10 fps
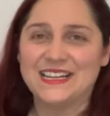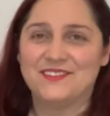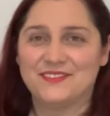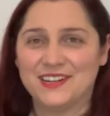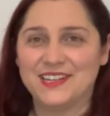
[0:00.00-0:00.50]

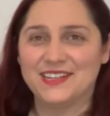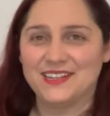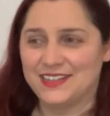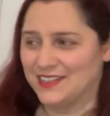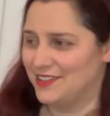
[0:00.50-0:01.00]
1,
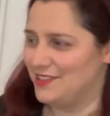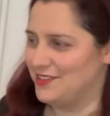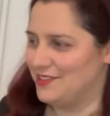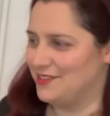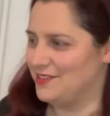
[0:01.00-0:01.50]

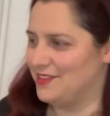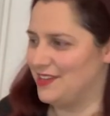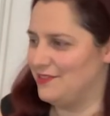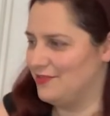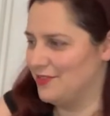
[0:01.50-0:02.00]
2,
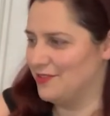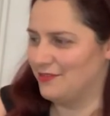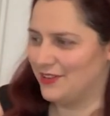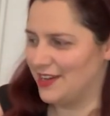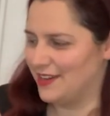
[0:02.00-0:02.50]
3, 4,
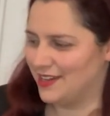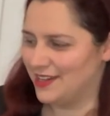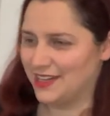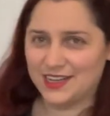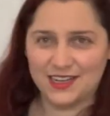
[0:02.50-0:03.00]

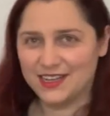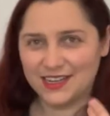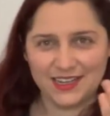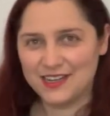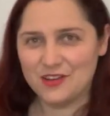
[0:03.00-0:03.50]

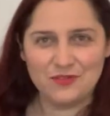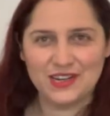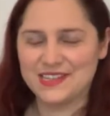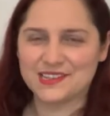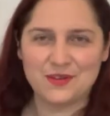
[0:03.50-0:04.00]
5. No one
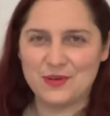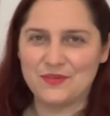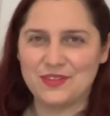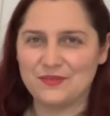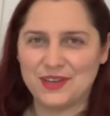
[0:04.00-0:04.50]
has come up
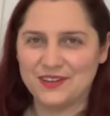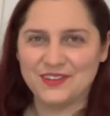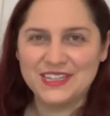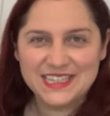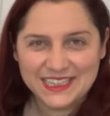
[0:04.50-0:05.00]
with a way of
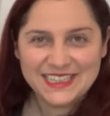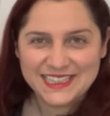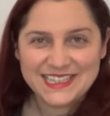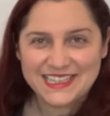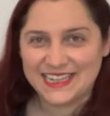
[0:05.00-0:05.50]
conducting
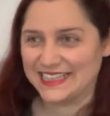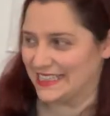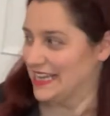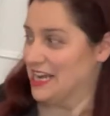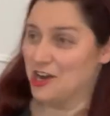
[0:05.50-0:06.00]
6
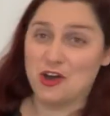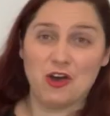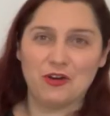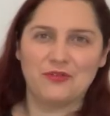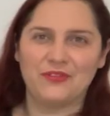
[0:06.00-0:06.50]

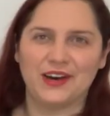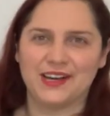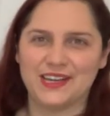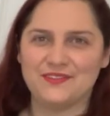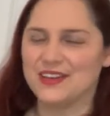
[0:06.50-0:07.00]
or
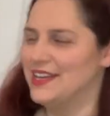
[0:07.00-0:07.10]
5.